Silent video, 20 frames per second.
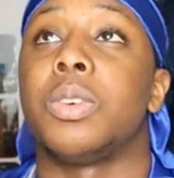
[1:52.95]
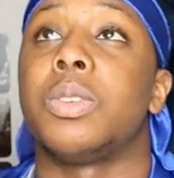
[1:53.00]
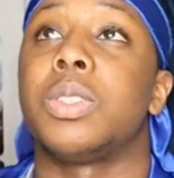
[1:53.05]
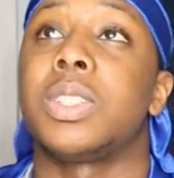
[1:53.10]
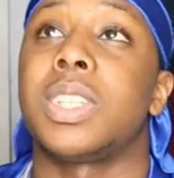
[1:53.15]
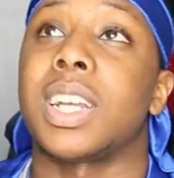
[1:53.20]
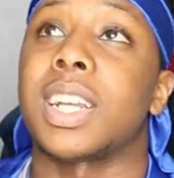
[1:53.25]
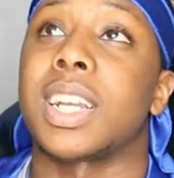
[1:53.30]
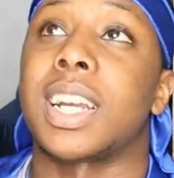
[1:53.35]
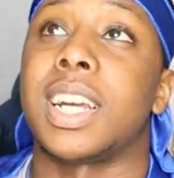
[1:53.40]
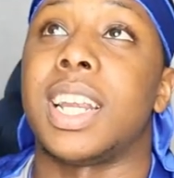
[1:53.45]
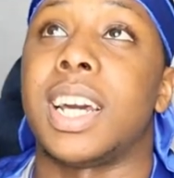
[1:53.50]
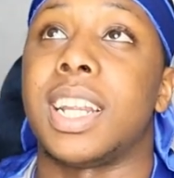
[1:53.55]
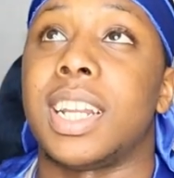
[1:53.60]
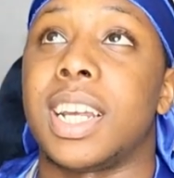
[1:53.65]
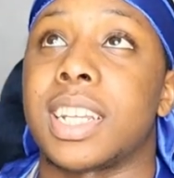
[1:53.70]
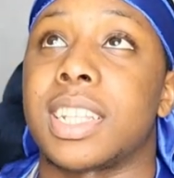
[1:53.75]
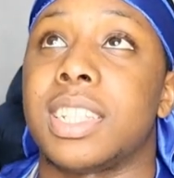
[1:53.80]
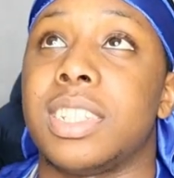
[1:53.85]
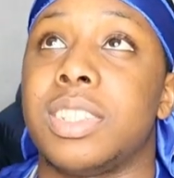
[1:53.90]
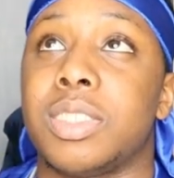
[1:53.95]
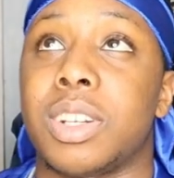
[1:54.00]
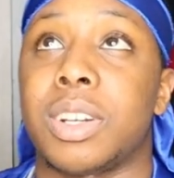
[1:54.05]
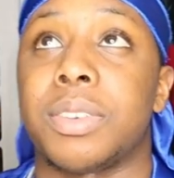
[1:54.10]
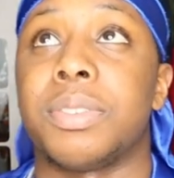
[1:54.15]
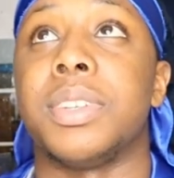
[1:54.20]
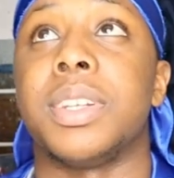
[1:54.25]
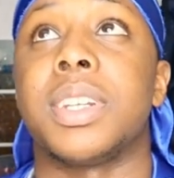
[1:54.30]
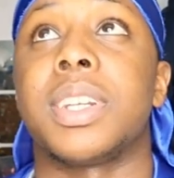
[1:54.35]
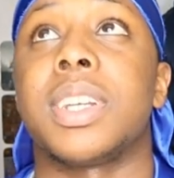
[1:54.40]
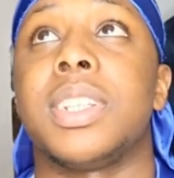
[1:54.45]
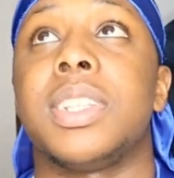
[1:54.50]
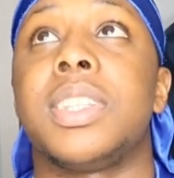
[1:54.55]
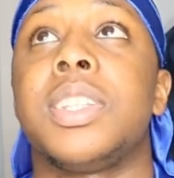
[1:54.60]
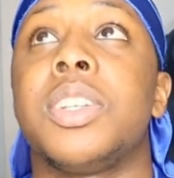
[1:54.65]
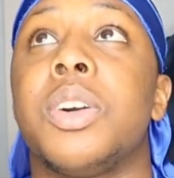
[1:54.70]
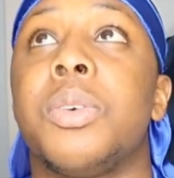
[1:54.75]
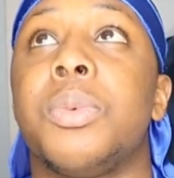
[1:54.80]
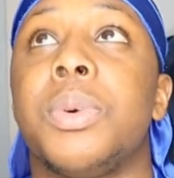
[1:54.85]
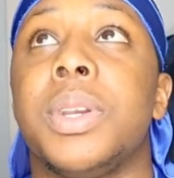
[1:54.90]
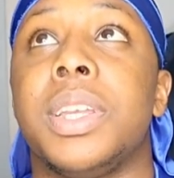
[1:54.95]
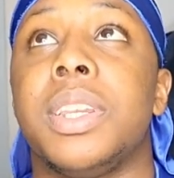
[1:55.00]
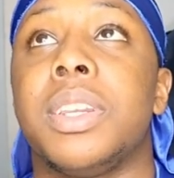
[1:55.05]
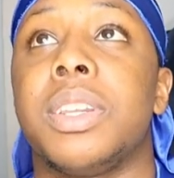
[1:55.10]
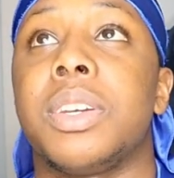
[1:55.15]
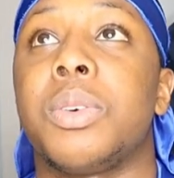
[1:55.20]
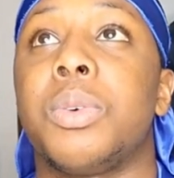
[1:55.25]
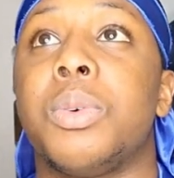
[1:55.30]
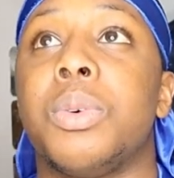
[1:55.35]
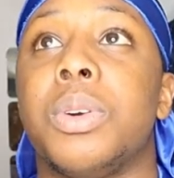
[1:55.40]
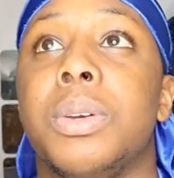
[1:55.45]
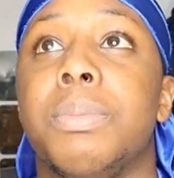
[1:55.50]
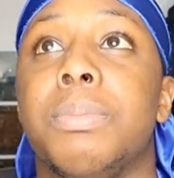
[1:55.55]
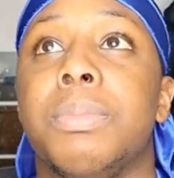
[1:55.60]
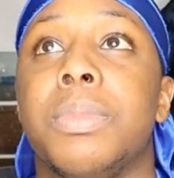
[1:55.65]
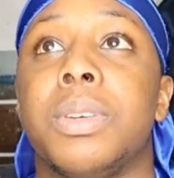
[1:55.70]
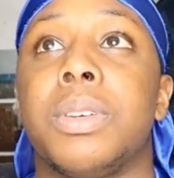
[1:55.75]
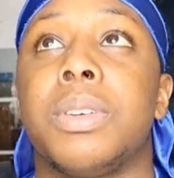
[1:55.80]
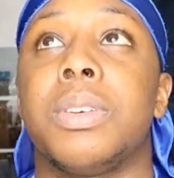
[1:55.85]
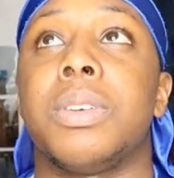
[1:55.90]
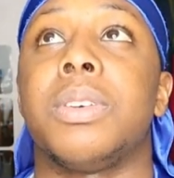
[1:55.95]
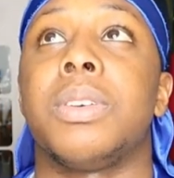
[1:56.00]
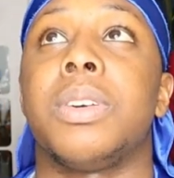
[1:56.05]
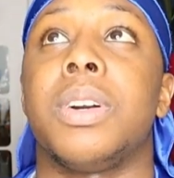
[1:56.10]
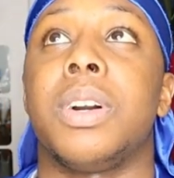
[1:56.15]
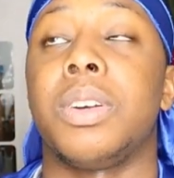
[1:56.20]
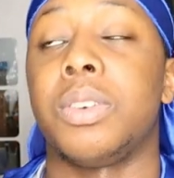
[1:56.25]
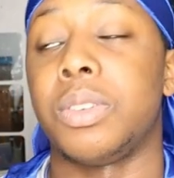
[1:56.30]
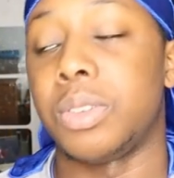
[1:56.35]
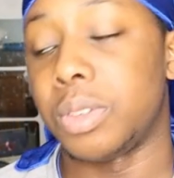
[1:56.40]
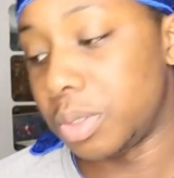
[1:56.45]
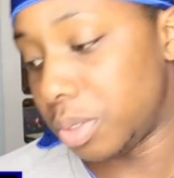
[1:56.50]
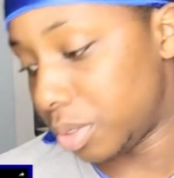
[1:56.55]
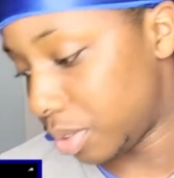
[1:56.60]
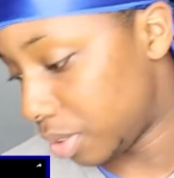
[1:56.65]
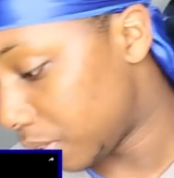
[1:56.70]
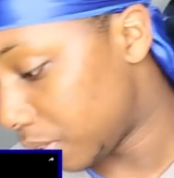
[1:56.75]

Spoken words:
What's that guy that lacked in traffic and Tion Wayne caught him? I don't know.